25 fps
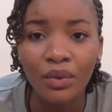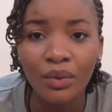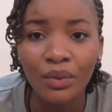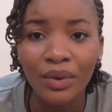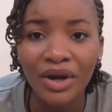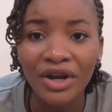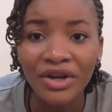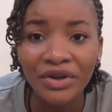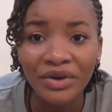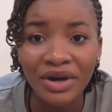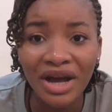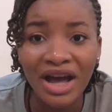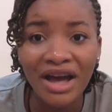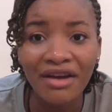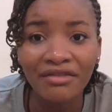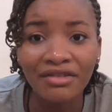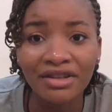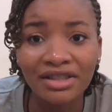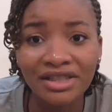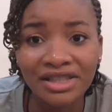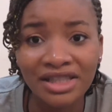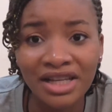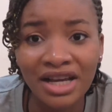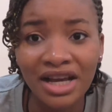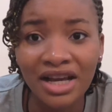when you have
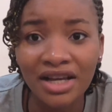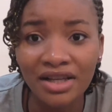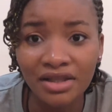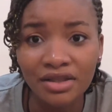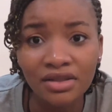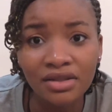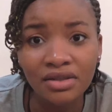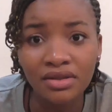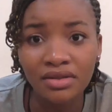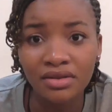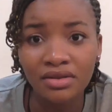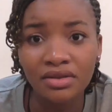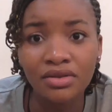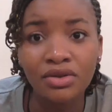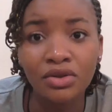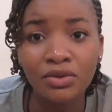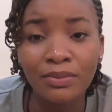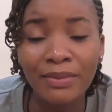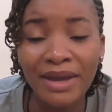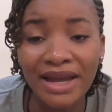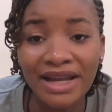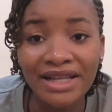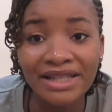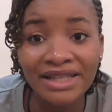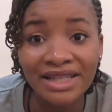the chance to
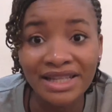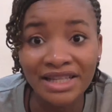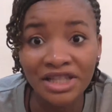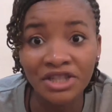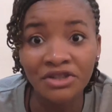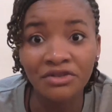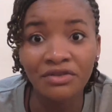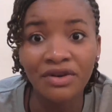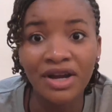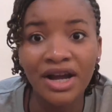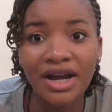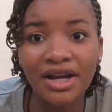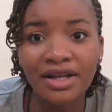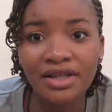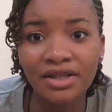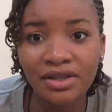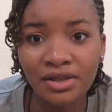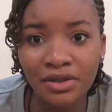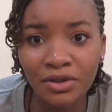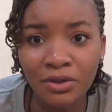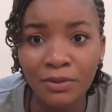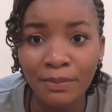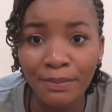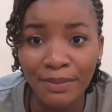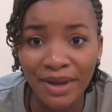make things
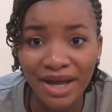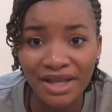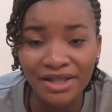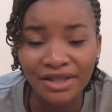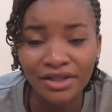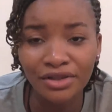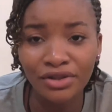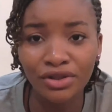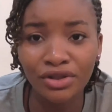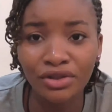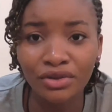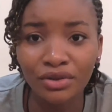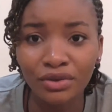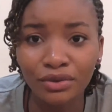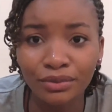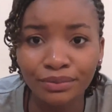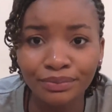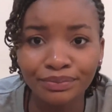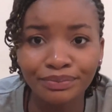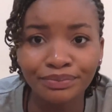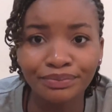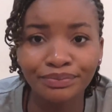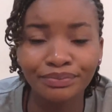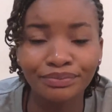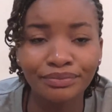right, you better do.
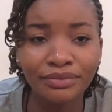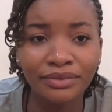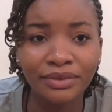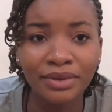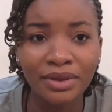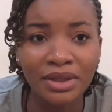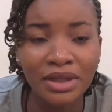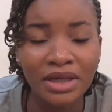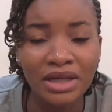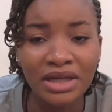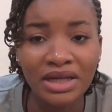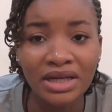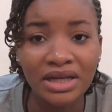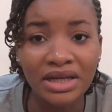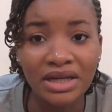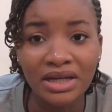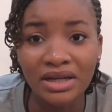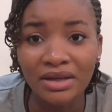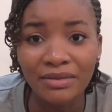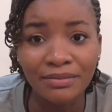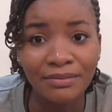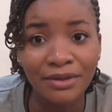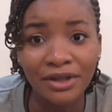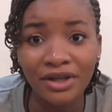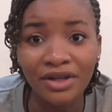
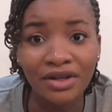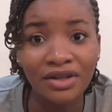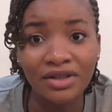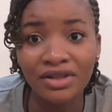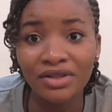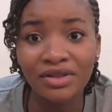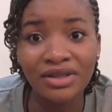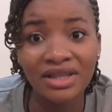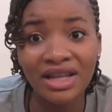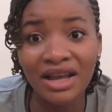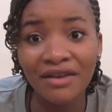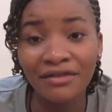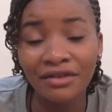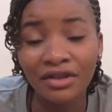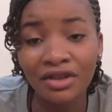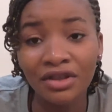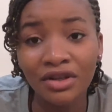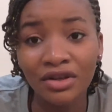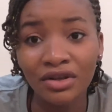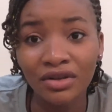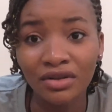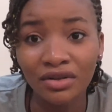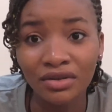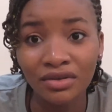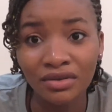Because you never
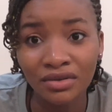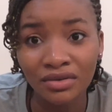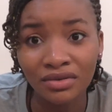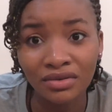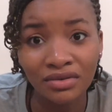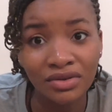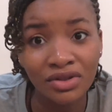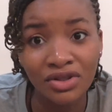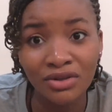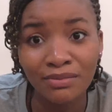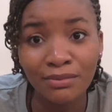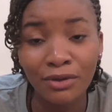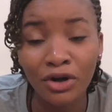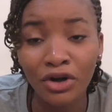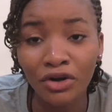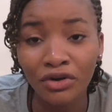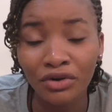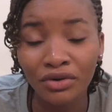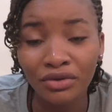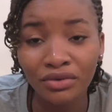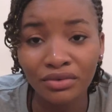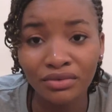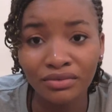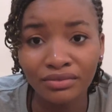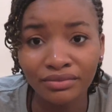know
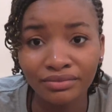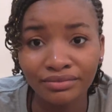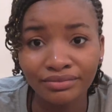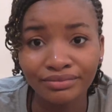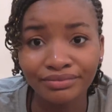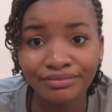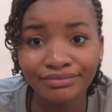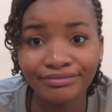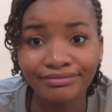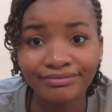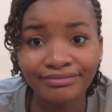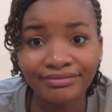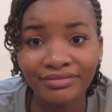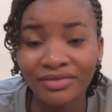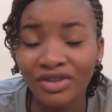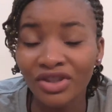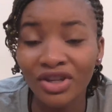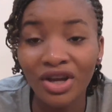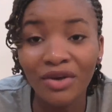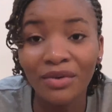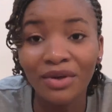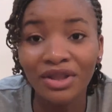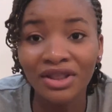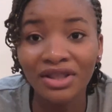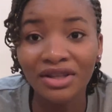tomorrow.
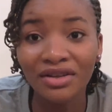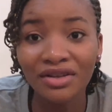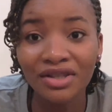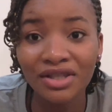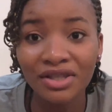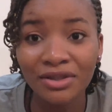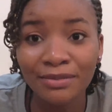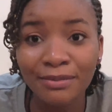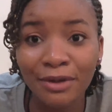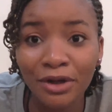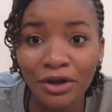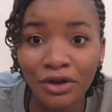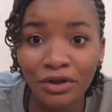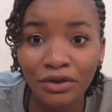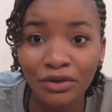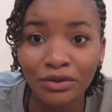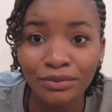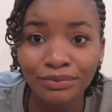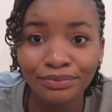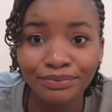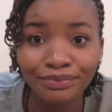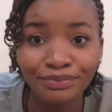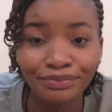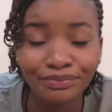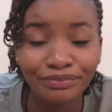No one knows
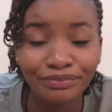tomorrow.